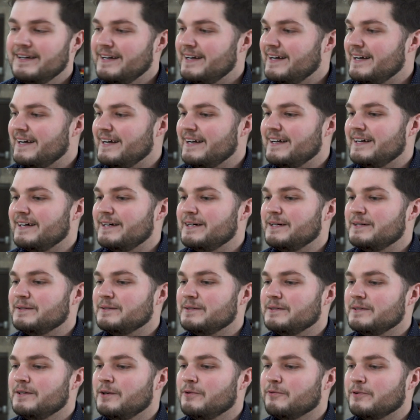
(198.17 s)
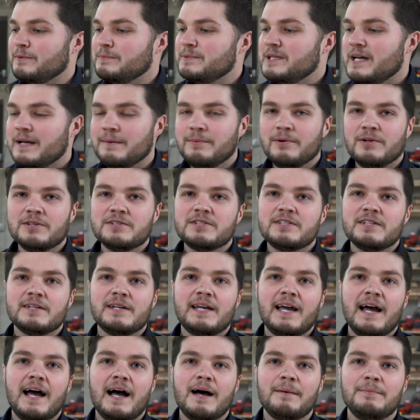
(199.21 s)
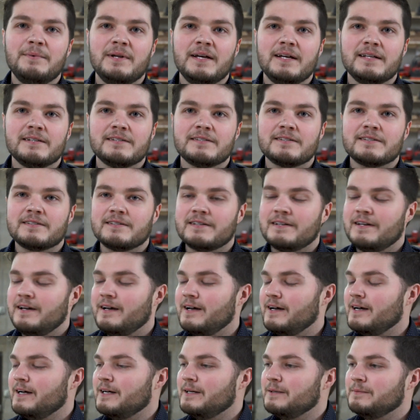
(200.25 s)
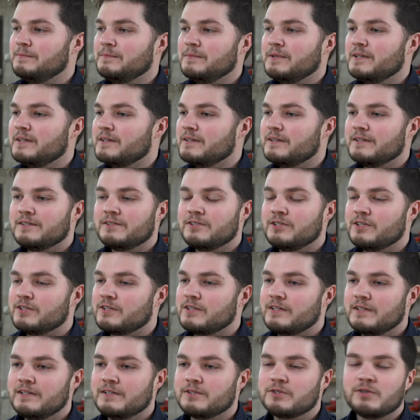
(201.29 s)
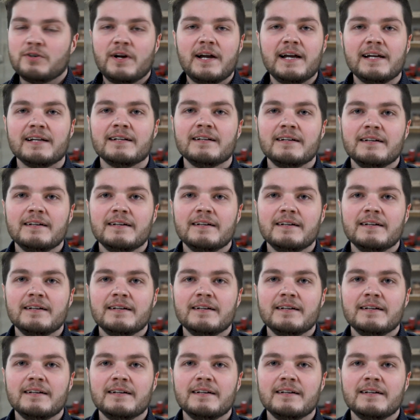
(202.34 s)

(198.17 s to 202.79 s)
You know, from tables to cabinets. It's great.